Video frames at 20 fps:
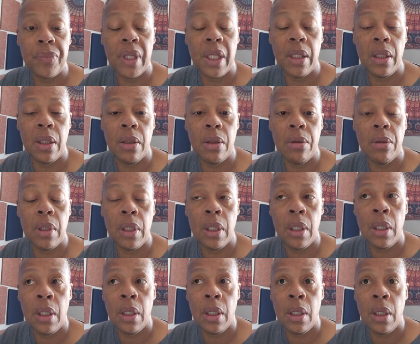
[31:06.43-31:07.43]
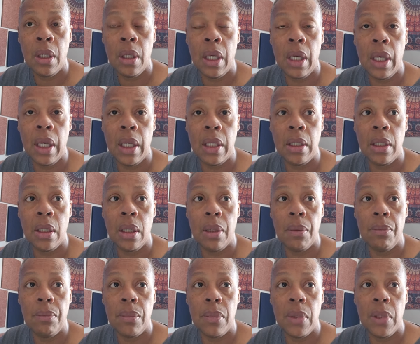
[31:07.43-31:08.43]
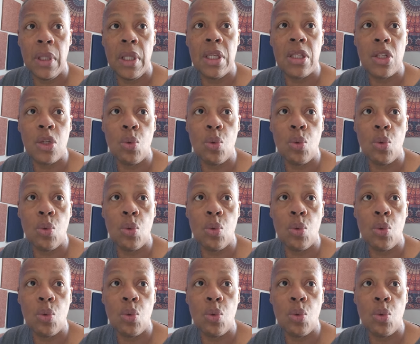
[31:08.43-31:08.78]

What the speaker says: And this